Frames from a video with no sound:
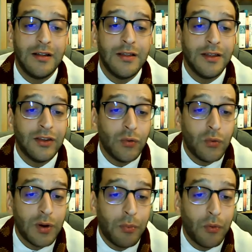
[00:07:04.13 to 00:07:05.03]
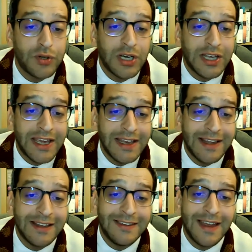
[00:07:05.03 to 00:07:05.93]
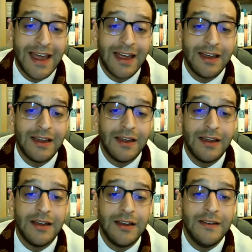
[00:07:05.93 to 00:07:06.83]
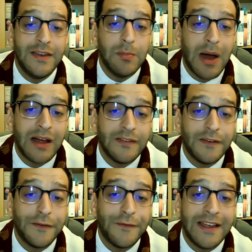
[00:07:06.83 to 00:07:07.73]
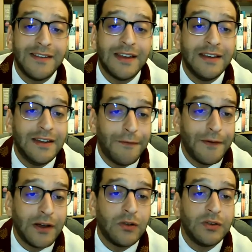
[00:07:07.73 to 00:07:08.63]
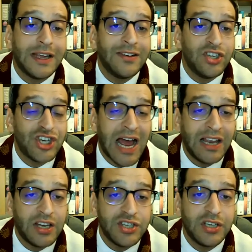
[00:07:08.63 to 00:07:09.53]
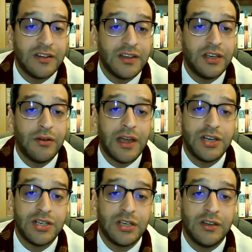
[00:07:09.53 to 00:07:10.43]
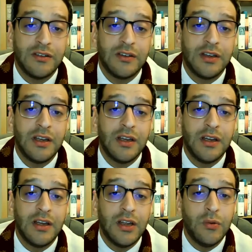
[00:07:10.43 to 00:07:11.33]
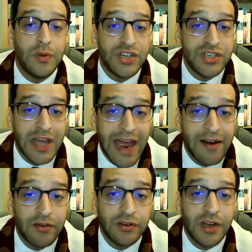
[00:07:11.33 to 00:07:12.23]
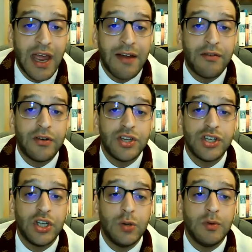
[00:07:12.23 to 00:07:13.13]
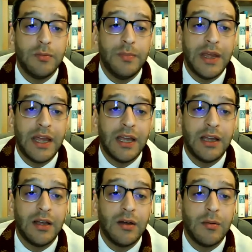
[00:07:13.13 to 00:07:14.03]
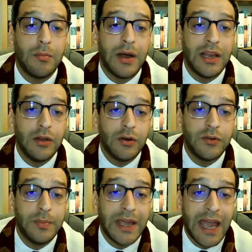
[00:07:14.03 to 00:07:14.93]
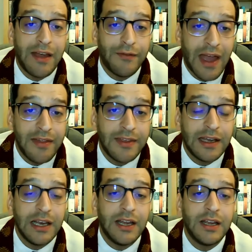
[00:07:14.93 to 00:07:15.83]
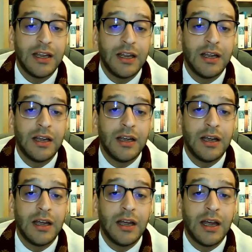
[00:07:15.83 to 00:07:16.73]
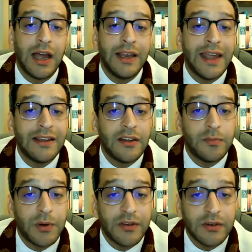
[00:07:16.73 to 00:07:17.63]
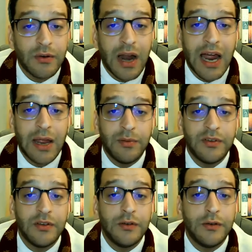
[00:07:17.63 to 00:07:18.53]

The Torah portion Ki Tetzeh demands facing difficult and challenging situations in which the average human being might not behave ethically, and yet it prescribes